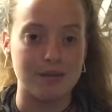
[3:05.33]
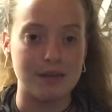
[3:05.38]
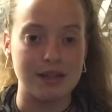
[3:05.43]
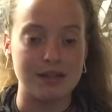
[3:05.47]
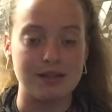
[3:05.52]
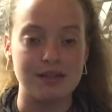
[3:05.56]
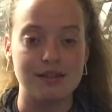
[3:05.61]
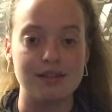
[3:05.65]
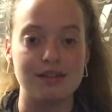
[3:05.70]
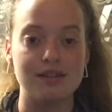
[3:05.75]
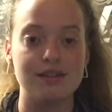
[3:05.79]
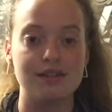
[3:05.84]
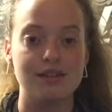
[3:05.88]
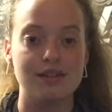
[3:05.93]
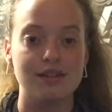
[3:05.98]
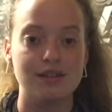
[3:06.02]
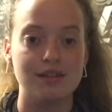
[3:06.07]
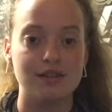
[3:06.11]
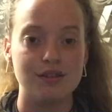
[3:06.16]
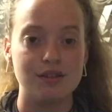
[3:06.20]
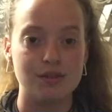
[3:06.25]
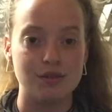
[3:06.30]
methods,
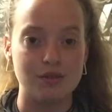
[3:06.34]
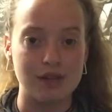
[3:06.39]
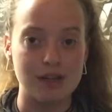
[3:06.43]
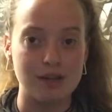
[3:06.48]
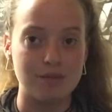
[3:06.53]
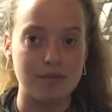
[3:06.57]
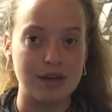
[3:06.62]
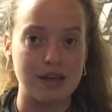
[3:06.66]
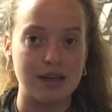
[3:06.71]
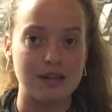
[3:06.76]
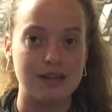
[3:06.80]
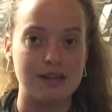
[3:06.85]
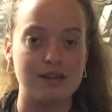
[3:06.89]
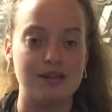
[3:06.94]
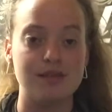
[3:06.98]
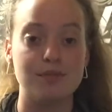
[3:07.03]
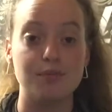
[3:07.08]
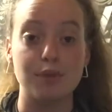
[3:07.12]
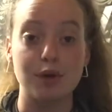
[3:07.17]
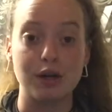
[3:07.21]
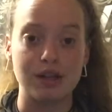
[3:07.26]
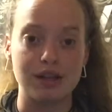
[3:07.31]
string methods,
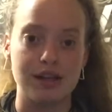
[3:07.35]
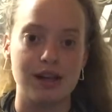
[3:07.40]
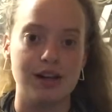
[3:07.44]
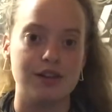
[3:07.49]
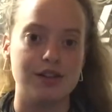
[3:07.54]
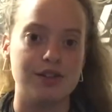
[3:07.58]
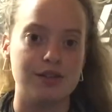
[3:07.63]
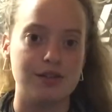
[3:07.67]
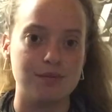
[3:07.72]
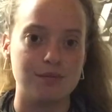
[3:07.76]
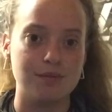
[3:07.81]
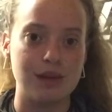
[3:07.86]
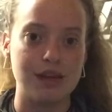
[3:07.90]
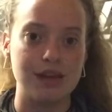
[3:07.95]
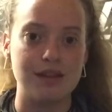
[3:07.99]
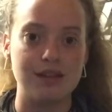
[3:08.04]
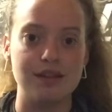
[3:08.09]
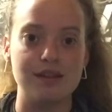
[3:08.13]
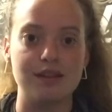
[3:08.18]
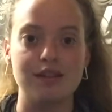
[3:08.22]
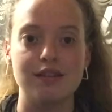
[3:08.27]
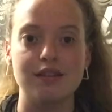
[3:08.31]
percussion
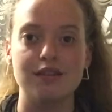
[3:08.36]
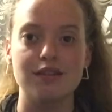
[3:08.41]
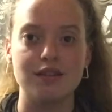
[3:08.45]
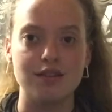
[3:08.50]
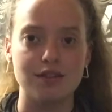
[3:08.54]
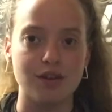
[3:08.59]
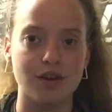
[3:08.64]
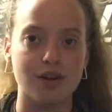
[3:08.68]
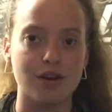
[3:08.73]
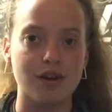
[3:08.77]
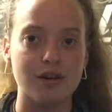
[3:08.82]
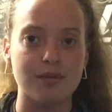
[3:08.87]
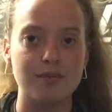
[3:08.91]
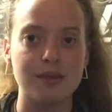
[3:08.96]
methods, guitar